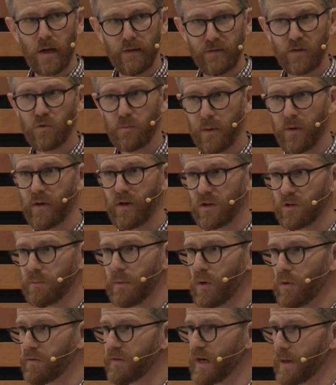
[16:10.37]
I've experienced
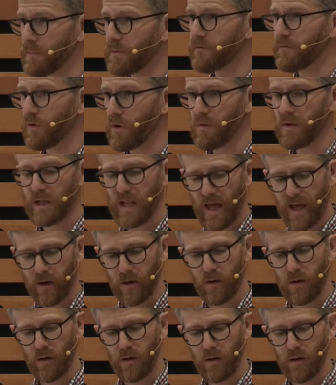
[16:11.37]
both, and I prefer the
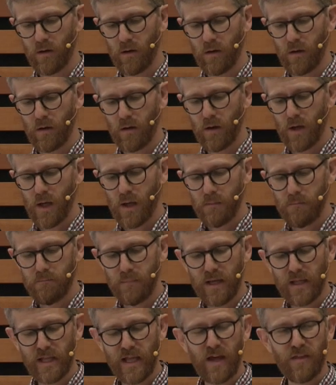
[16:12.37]
latter.
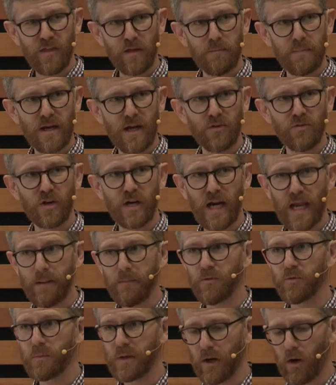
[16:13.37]
Mainly, I think, because it
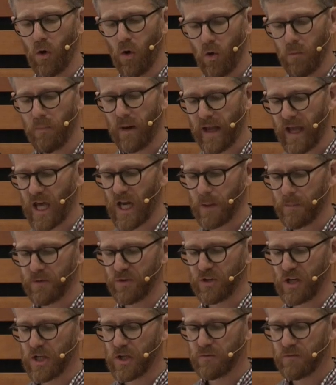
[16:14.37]
enables me to hold my head up
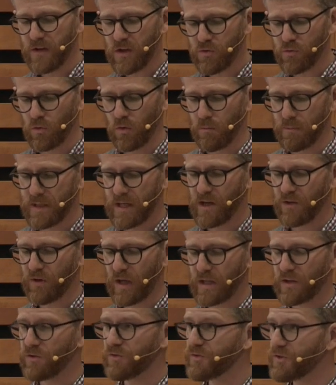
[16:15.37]
as an individual, because
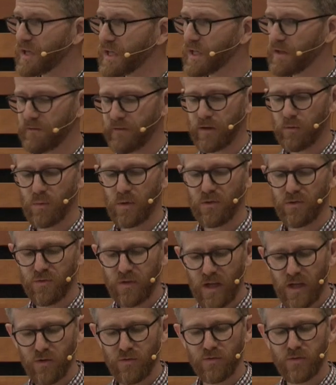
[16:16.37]
I instinctively
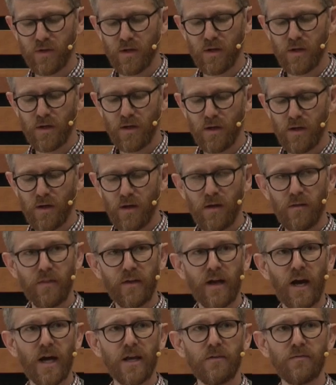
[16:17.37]
resist
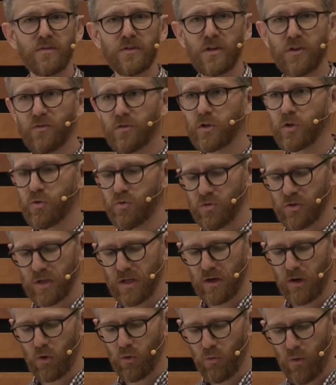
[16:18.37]
the kind of
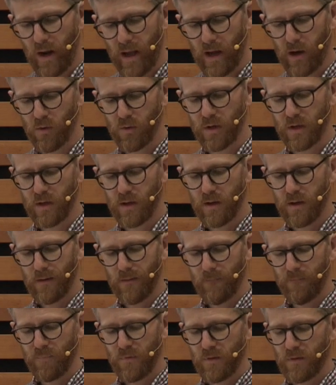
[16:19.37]
dissolution in a crowd
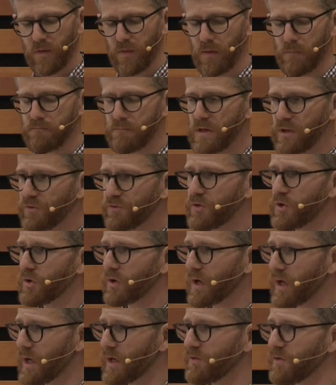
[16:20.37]
that the mistier
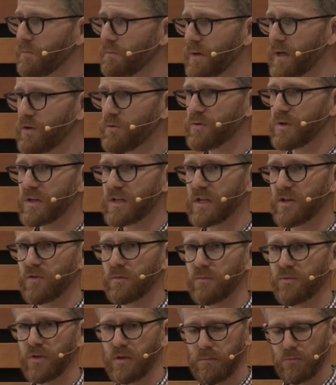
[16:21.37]
kinds of
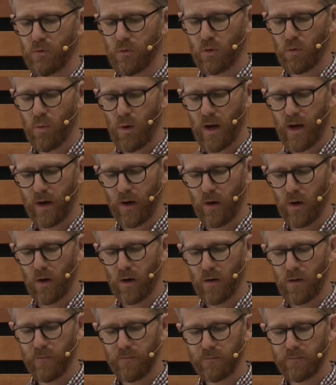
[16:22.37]
patriotism seem to require.